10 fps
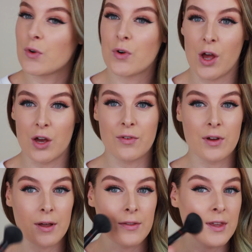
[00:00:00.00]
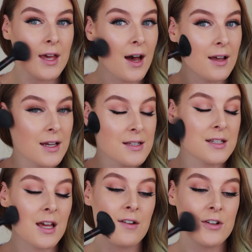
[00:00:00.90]
for over the
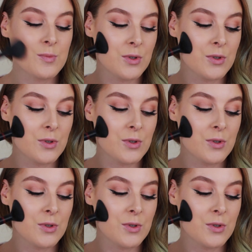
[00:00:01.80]
highlighted areas,